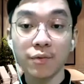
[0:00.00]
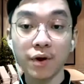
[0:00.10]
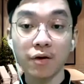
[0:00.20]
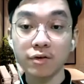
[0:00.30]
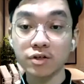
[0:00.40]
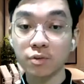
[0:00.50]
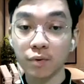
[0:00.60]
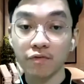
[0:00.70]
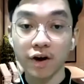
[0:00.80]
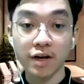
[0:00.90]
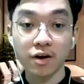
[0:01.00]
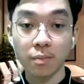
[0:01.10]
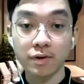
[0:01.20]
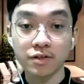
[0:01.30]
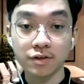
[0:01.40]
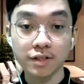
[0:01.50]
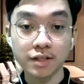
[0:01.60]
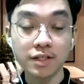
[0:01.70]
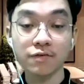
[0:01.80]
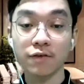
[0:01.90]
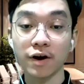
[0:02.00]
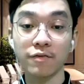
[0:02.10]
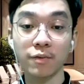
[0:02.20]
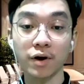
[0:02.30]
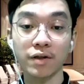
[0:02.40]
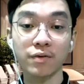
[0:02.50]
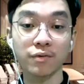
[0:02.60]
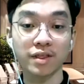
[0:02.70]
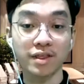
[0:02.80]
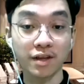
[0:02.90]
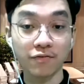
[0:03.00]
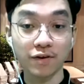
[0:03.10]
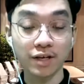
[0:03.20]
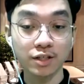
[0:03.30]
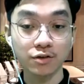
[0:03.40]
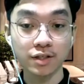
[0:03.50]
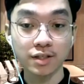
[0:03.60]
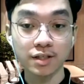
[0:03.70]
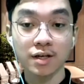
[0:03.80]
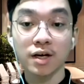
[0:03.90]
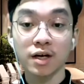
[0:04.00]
We are also providing opportunities for everyone with different interests